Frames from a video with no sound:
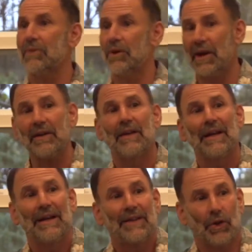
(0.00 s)
Okay?
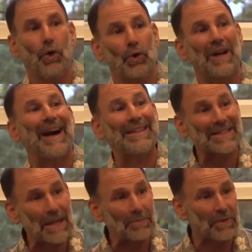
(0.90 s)
The whole
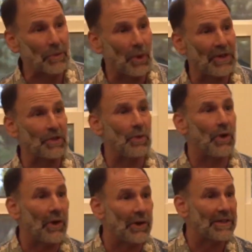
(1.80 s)
concept of going to
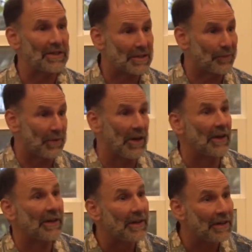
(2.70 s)
a harness is
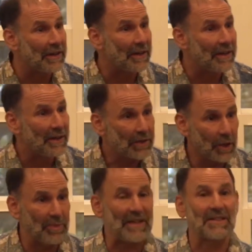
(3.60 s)
flawed.
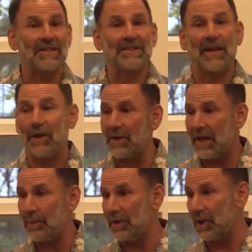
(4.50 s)
You're basically saying,
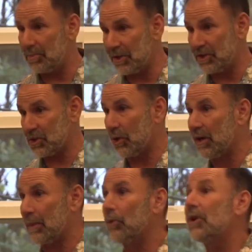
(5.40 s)
okay, well, you're pulling so
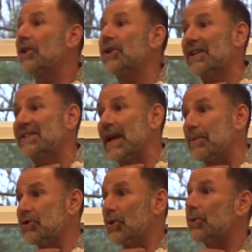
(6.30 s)
hard I'm worried you're going to
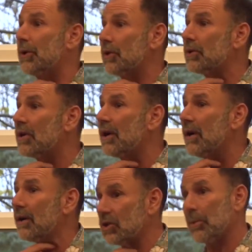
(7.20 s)
damage your throat,
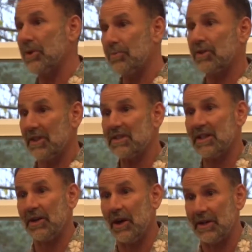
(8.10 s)
so I'm going to put this
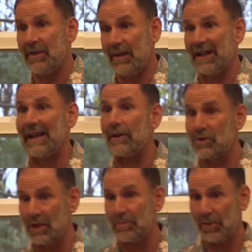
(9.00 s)
thing on you that
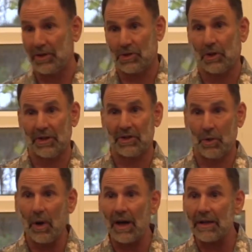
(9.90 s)
allows you to pull as hard as
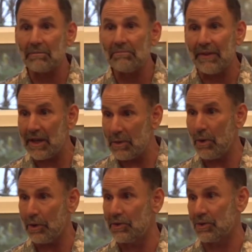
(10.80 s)
you want, and then you
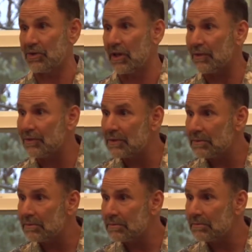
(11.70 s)
won't hurt yourself.
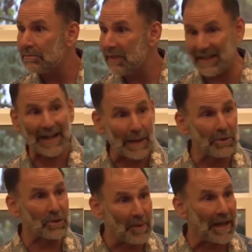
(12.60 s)
It
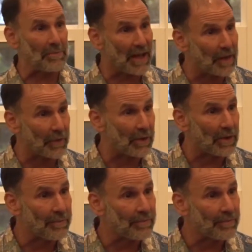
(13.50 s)
enables bad behavior.